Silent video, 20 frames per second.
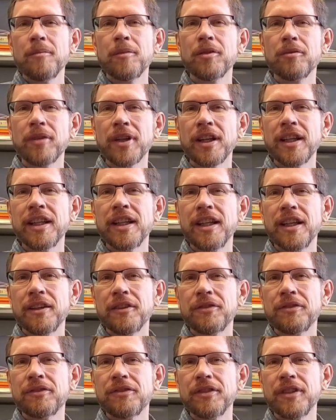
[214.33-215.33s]
But really,
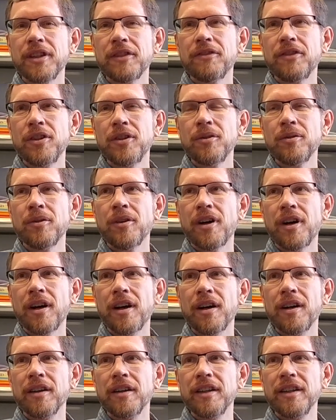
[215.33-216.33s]
if you
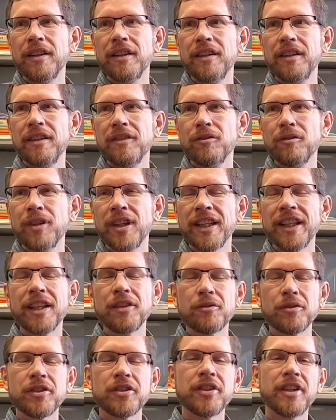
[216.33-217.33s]
are really
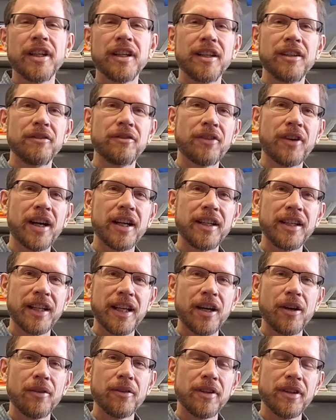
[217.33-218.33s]
interested in
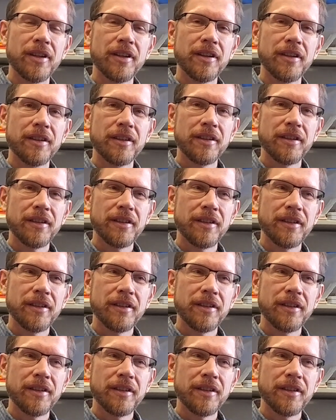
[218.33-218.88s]
finding out the